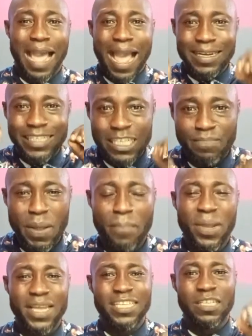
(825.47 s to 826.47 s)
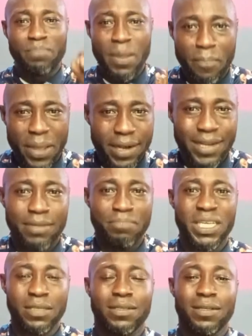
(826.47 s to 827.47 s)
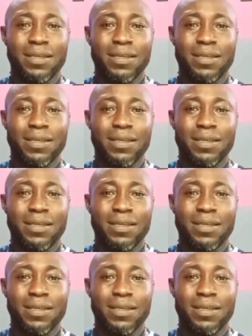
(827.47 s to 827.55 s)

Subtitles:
and this pepper is peppering me,